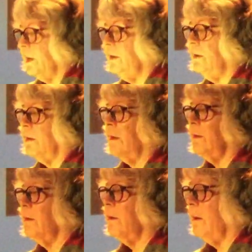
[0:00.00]

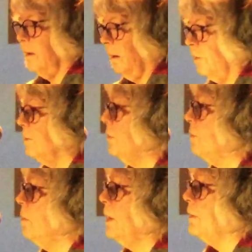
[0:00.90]
anything other
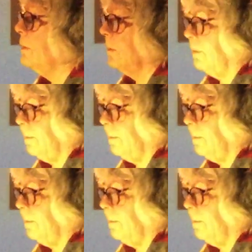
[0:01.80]
than weather?